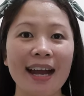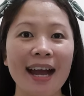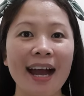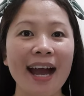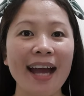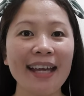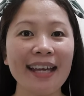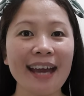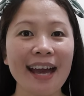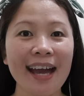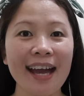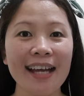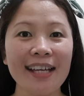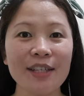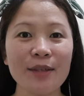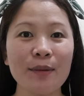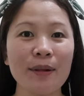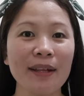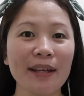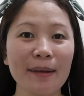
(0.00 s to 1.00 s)
Hi
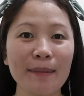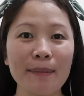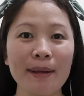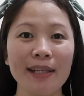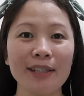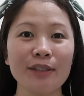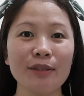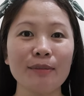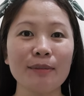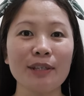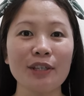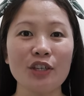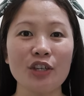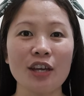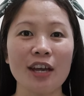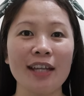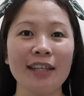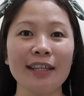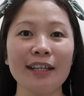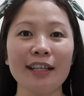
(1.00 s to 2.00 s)
guys! Welcome back to my
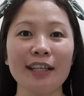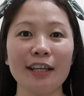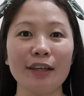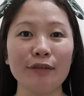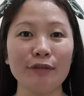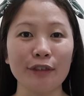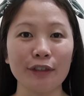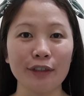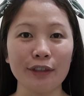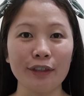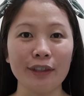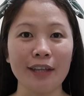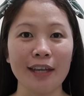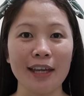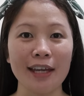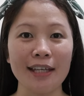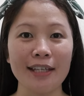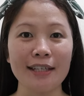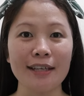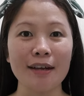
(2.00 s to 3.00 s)
channel, and for
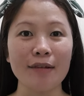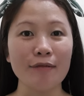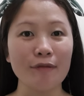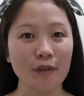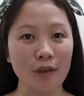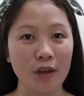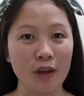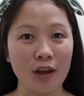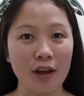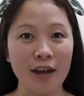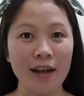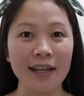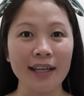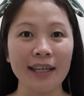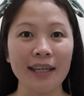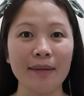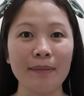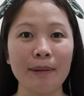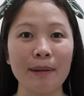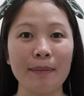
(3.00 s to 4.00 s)
today's vlog,
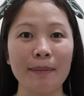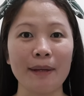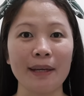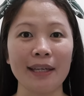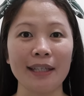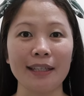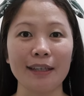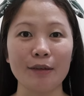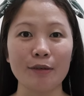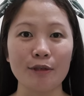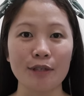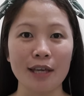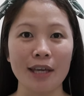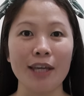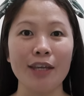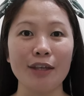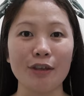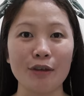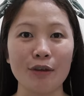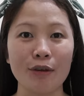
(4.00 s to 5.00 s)
ipapakita ko sa
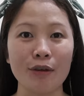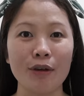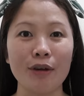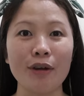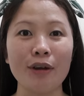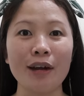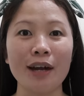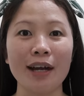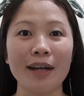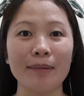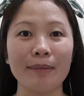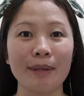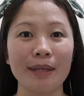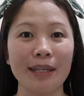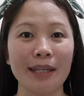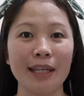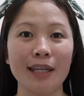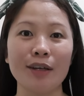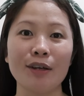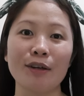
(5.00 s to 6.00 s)
inyo ang
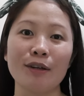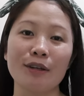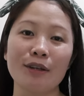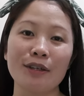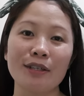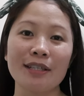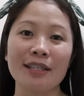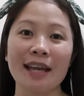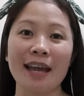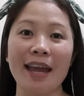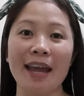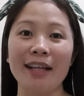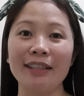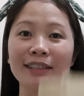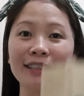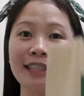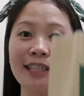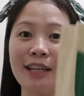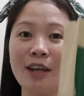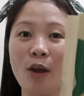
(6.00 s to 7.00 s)
binili ko sa
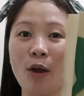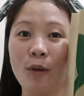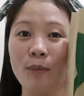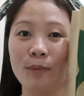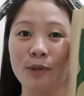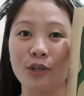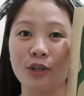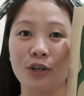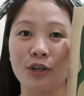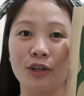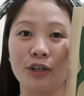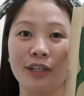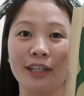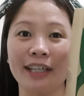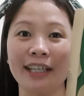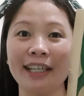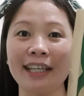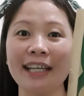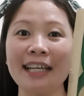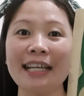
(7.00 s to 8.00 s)
Healthy
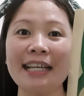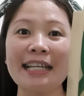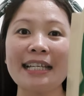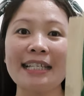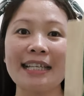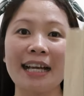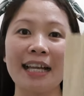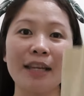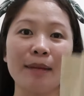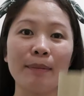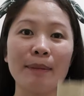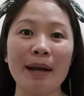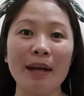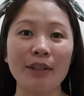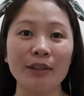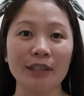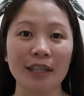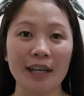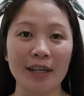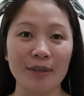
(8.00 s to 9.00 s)
Option sa
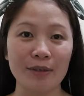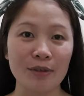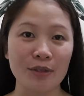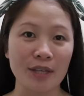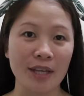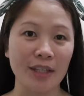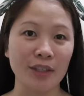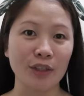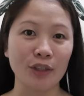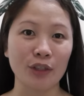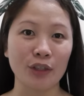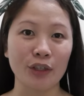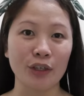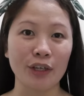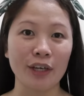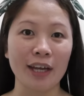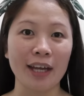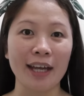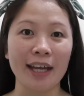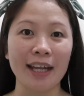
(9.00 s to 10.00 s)
Alabang Town
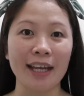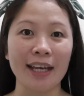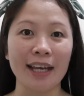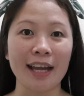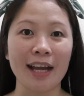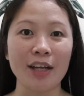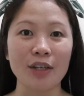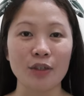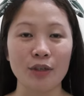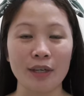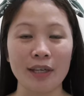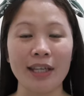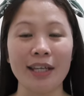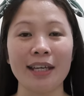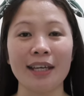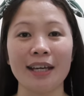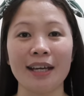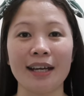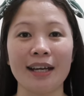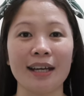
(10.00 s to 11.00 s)
Center. And
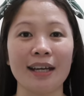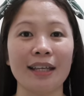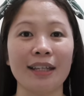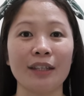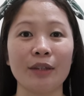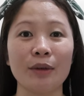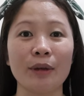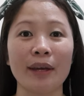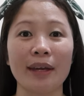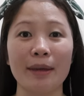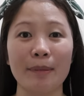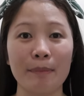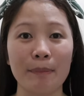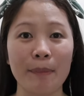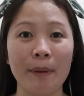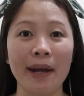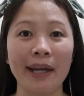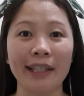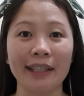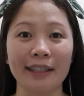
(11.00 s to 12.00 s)
actually, ito ay
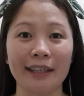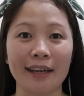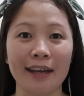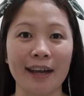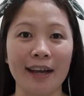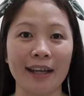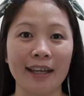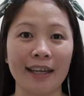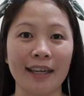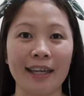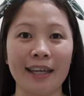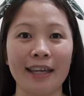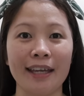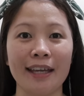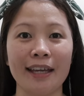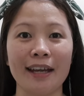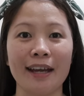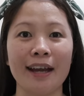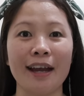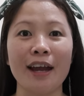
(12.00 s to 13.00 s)
part ng
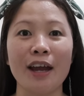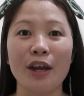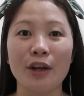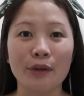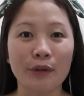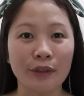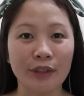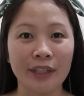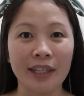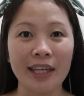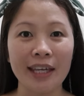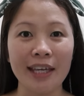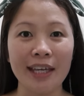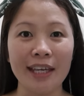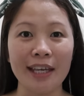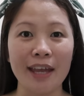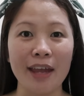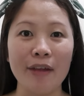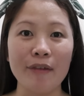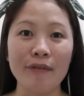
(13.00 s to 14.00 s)
aking
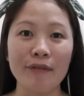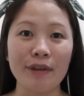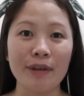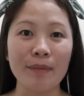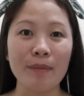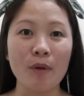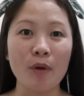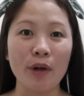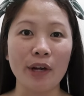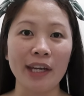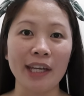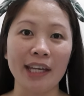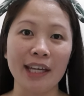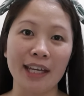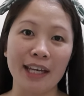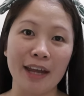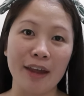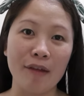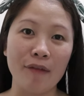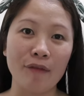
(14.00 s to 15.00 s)
routine every morning
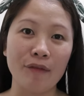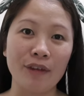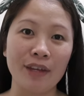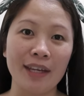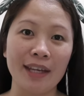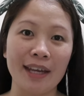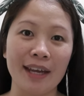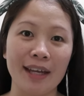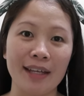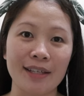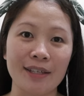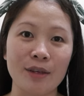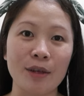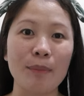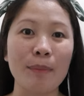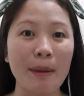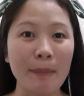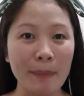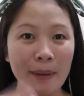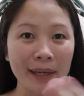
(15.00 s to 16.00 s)
and every night. So
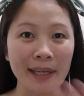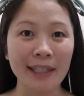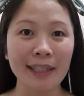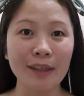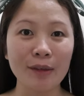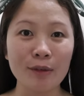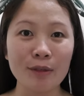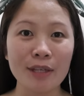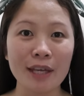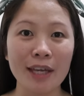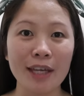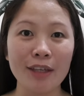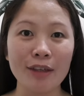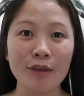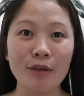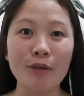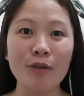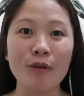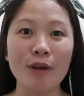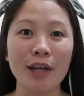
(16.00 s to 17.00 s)
ipapakita ko sa
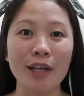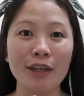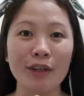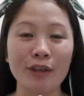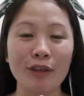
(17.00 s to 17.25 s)
inyo kung ano